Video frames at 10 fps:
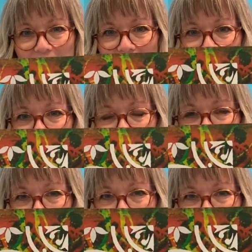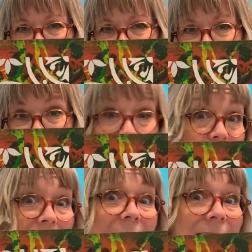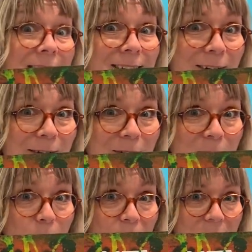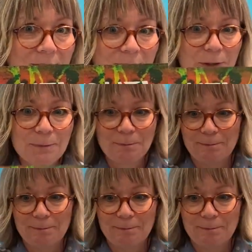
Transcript: bit of pattern. So it could be any design that you want to.